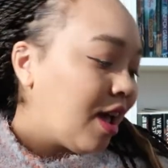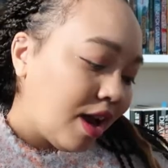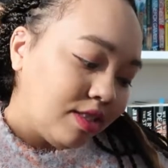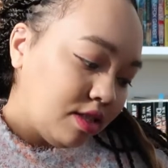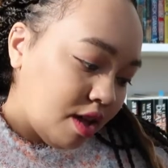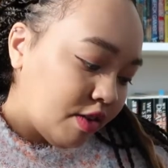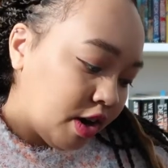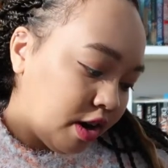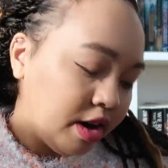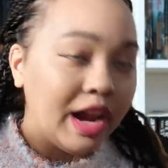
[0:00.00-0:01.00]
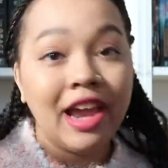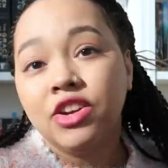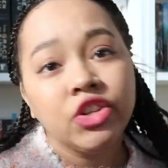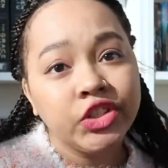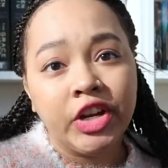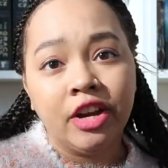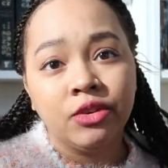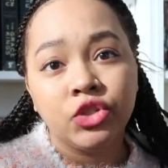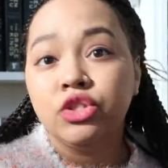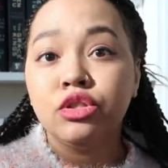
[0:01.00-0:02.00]
I love her and her
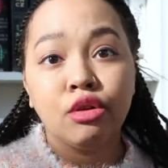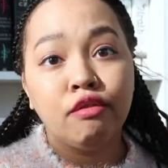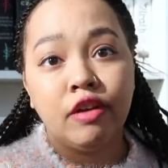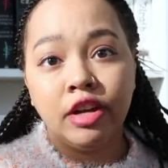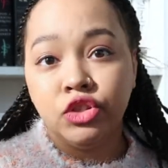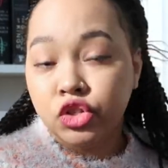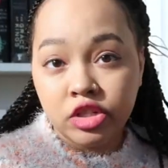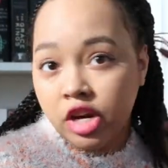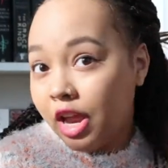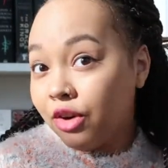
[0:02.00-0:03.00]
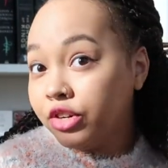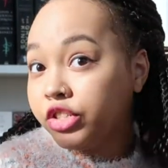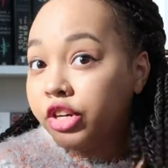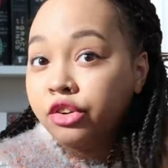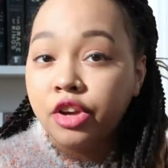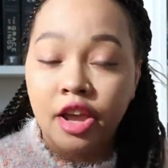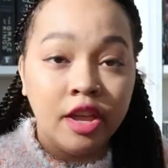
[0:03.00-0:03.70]
channel. She's so fun. You should check out her channel